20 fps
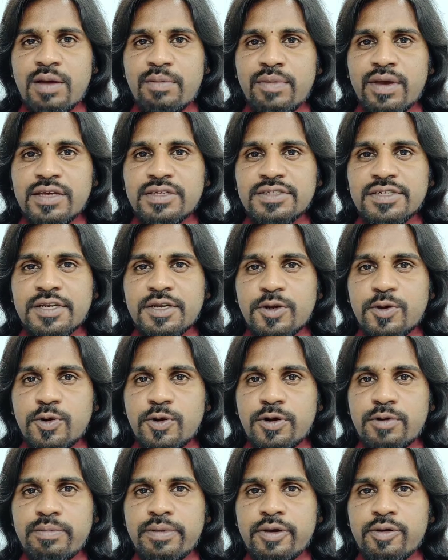some extent
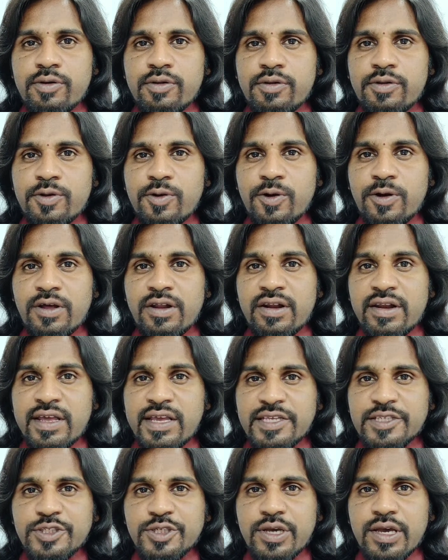good because you're going to
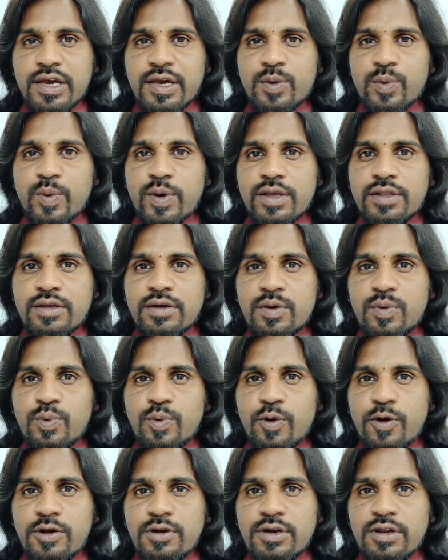recheck whether
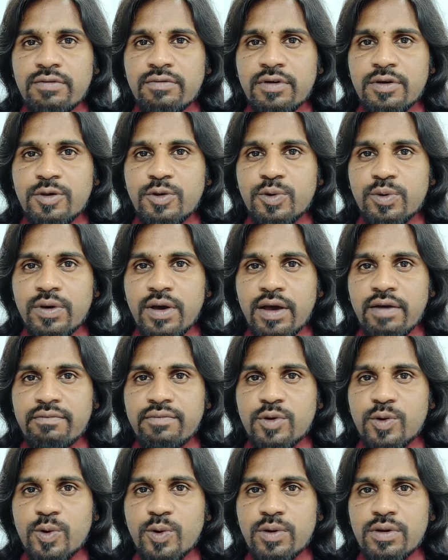whatever you have
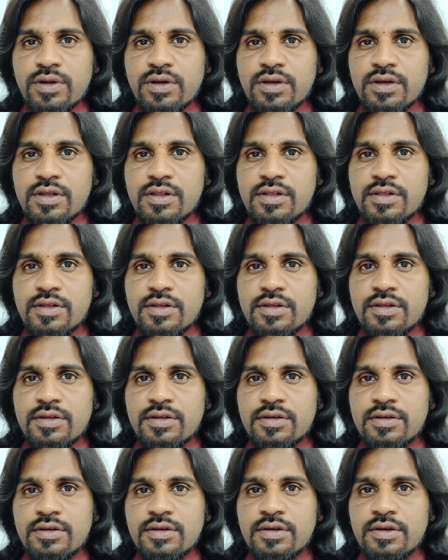known is
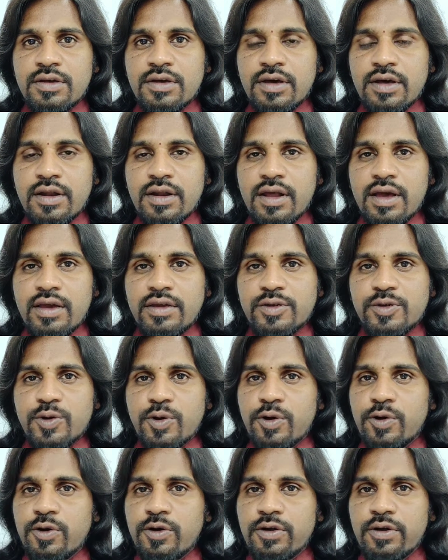right
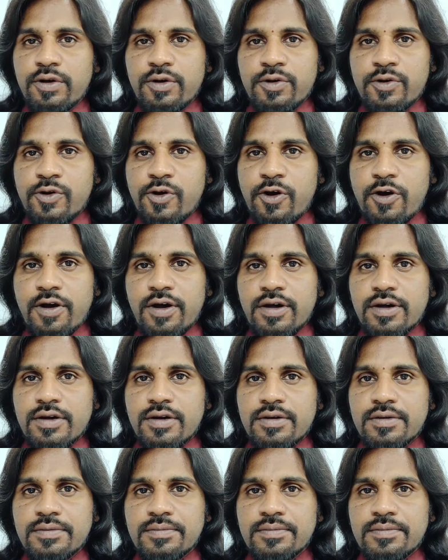or wrong,